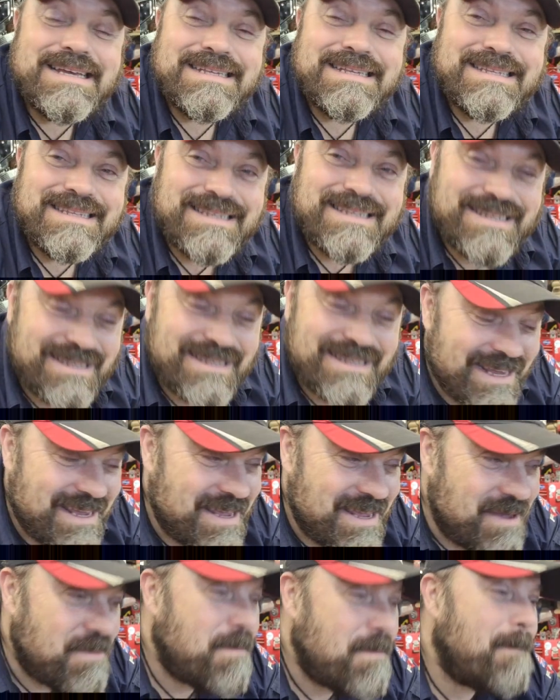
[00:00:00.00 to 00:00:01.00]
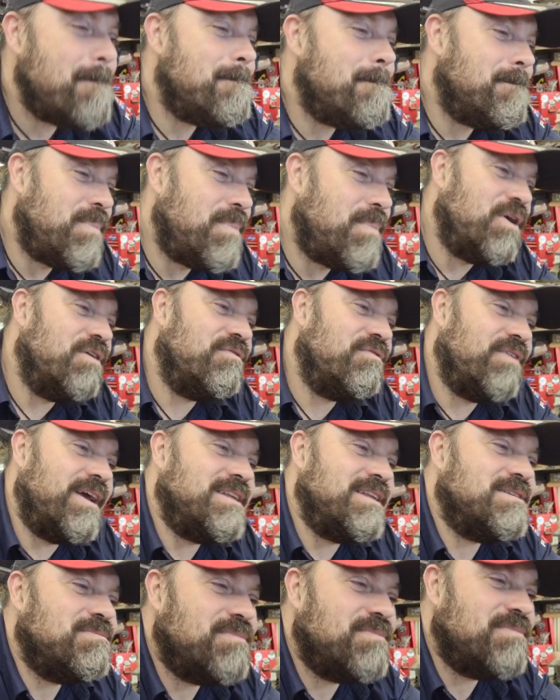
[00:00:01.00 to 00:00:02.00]
C.
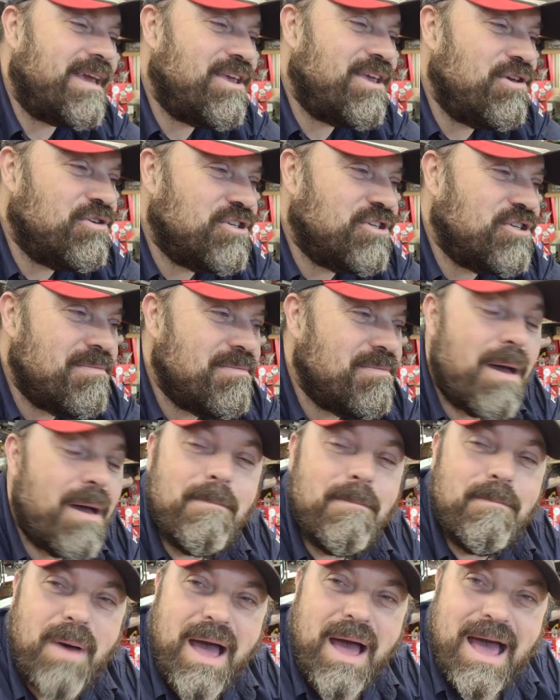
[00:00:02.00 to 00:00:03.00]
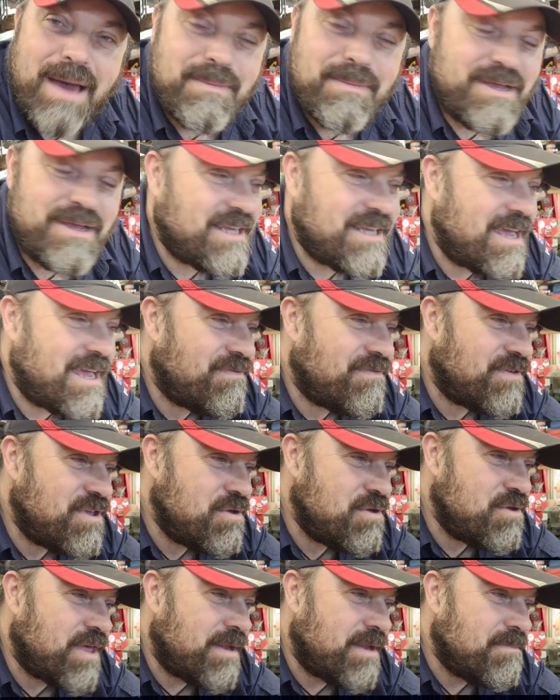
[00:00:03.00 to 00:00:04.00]
Perfect. Thank you, Jim. A balmy day for
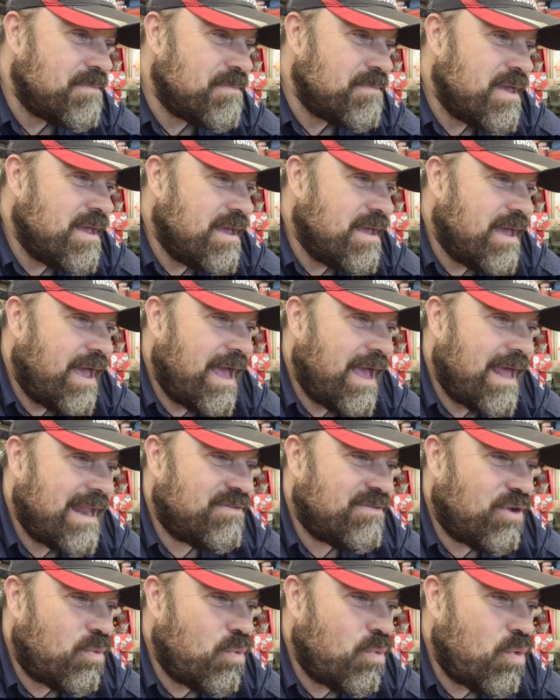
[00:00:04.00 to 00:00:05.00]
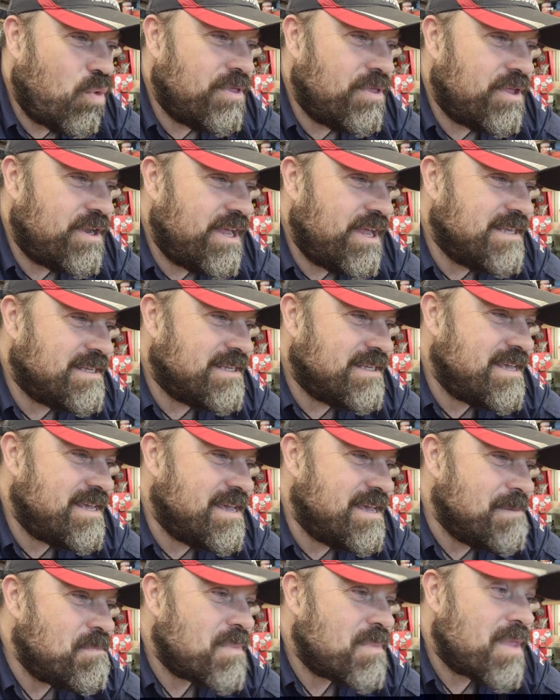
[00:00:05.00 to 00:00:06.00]
you then. Hell of a lot warmer than it is
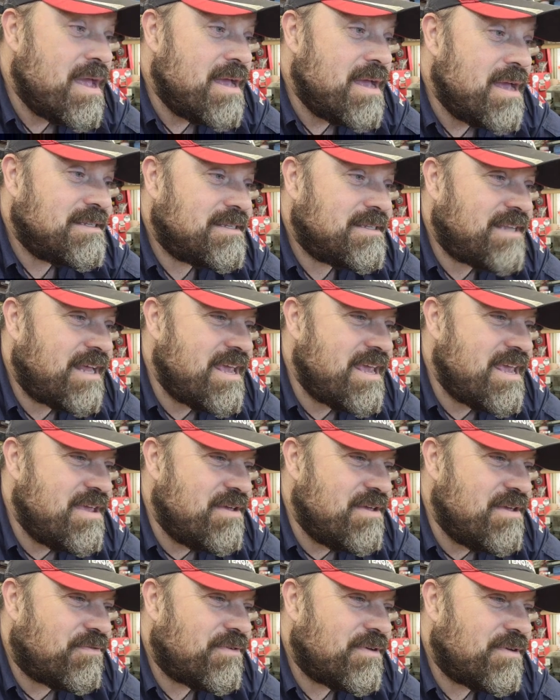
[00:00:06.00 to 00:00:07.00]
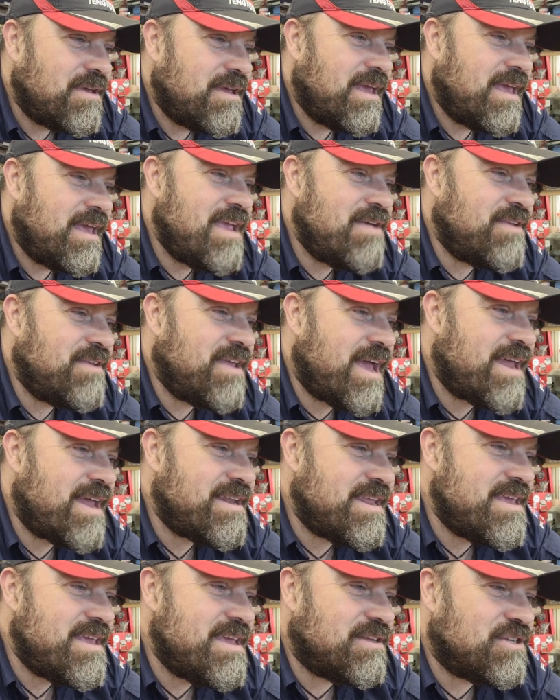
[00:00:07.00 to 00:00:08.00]
here. Steve, evening,
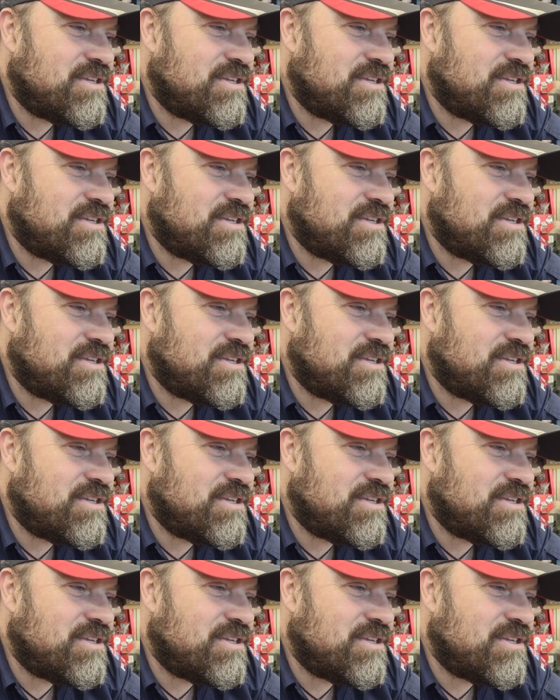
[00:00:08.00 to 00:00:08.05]
Andy.